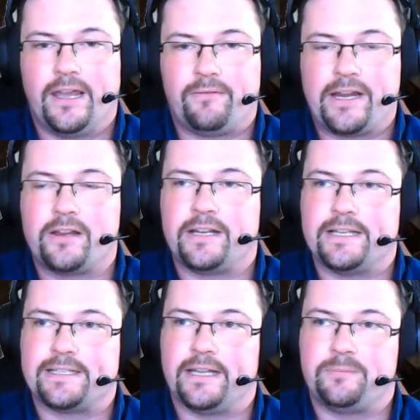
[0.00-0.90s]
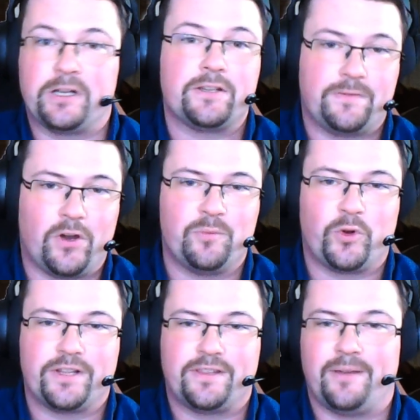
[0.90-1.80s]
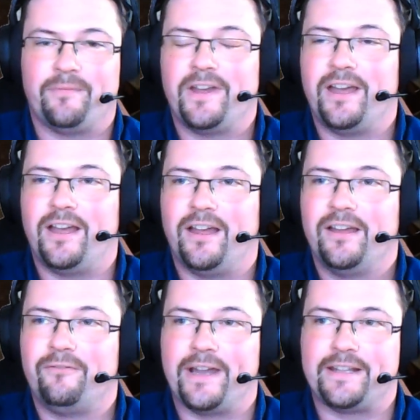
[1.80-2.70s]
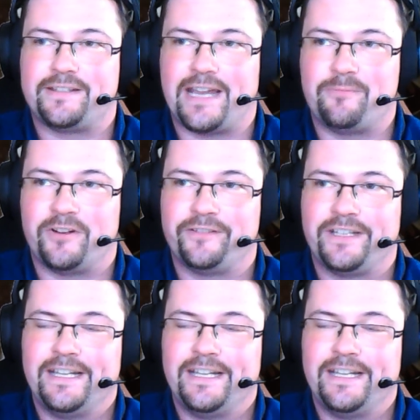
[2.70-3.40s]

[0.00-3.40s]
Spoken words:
recognize that because we onboarded them via the time rift.